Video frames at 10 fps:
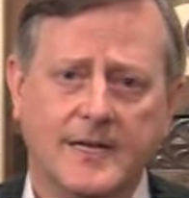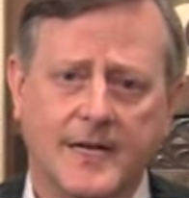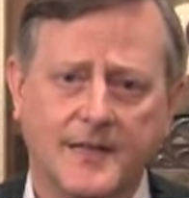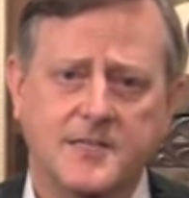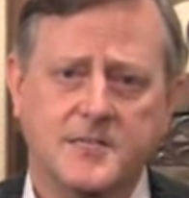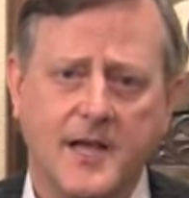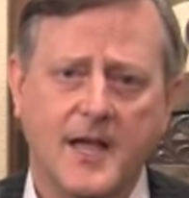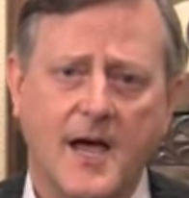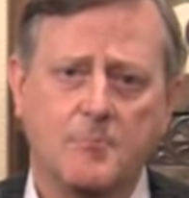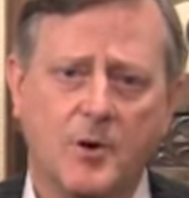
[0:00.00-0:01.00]
And this day
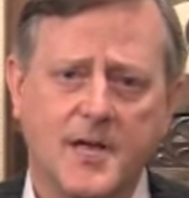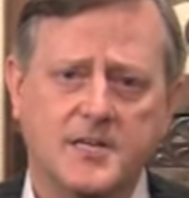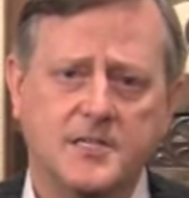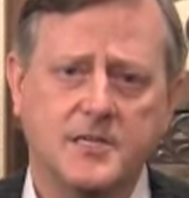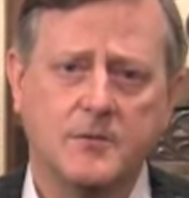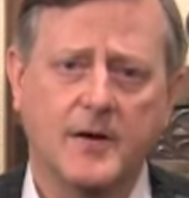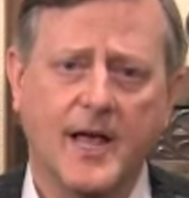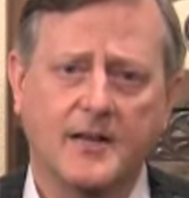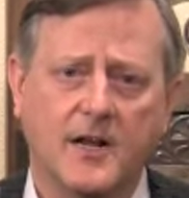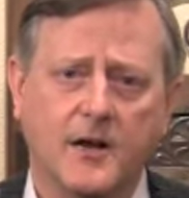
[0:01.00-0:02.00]
I bless you and
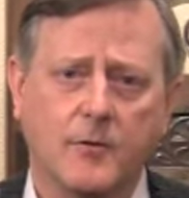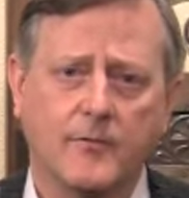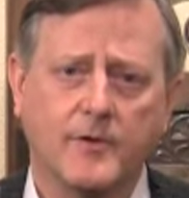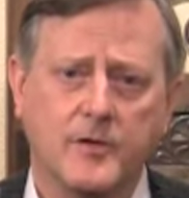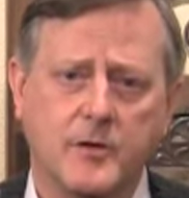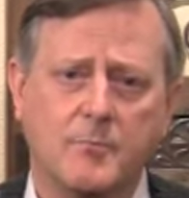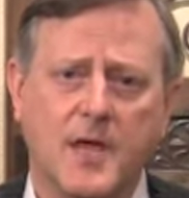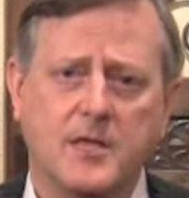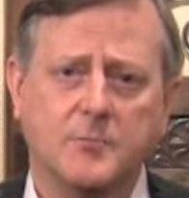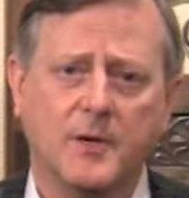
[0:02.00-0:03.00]
I declare over you
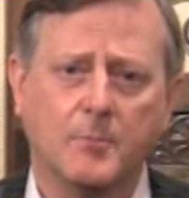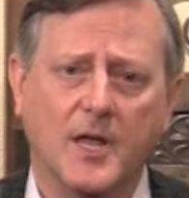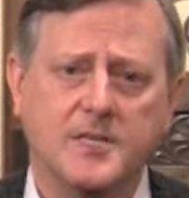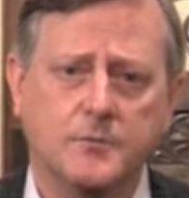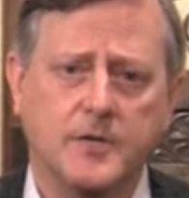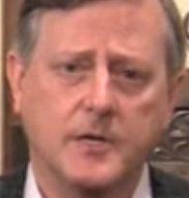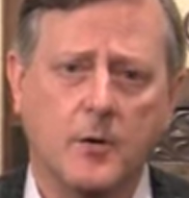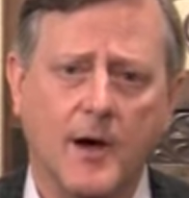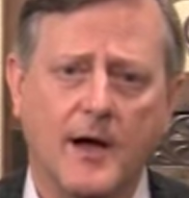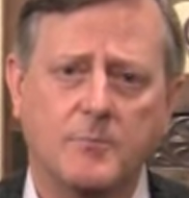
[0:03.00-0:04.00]
may you be blessed when you
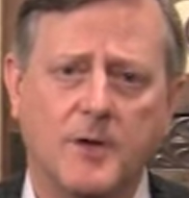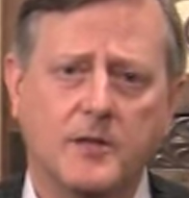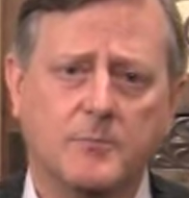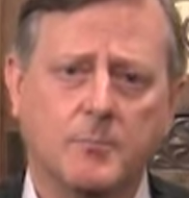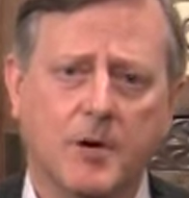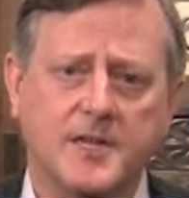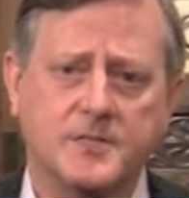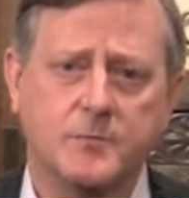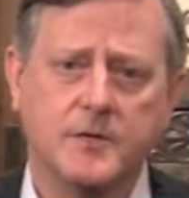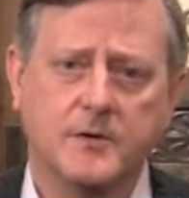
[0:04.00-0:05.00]
go out, may you be
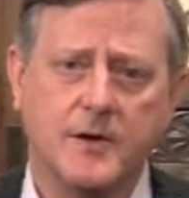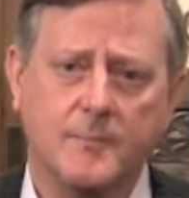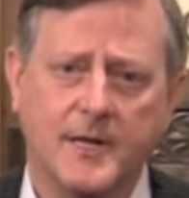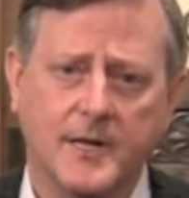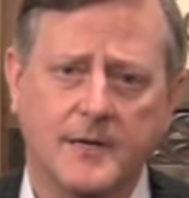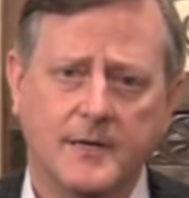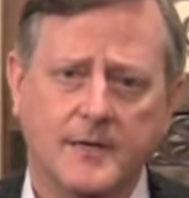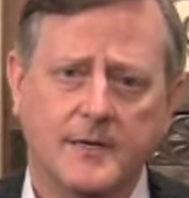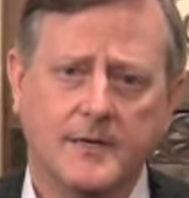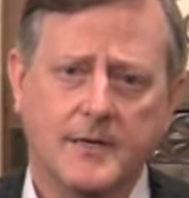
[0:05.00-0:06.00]
blessed when you come in.
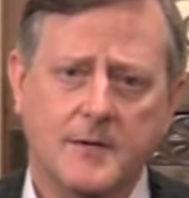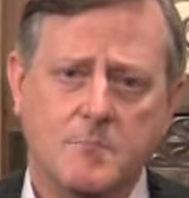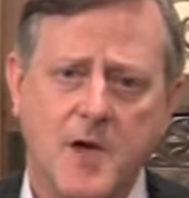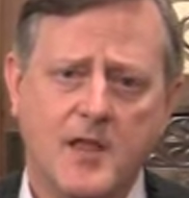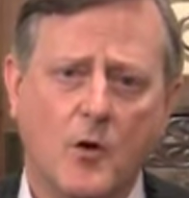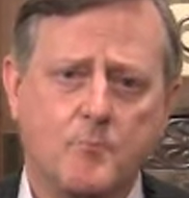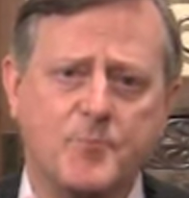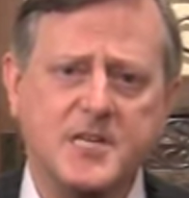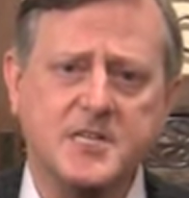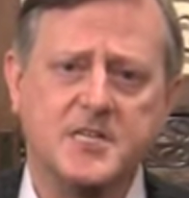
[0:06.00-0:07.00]
May your
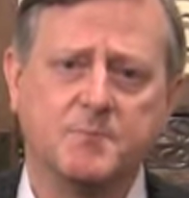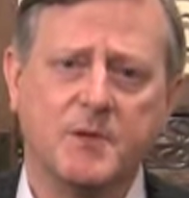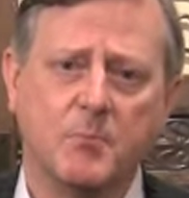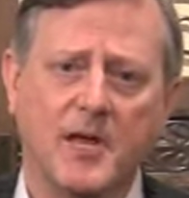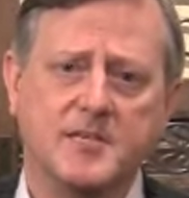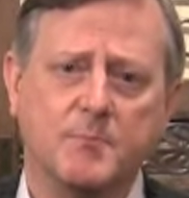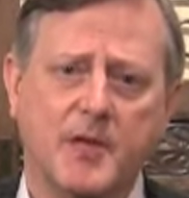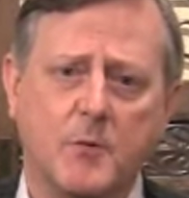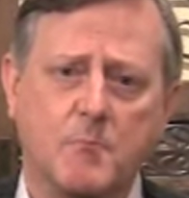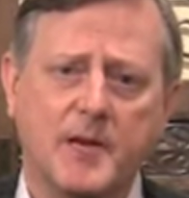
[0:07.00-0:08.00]
business be blessed,
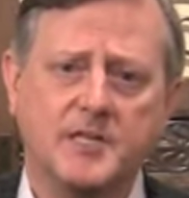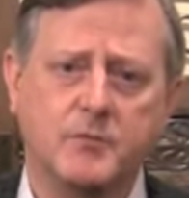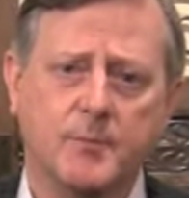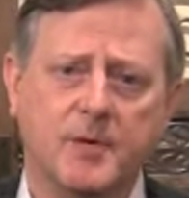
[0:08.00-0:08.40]
may your ministry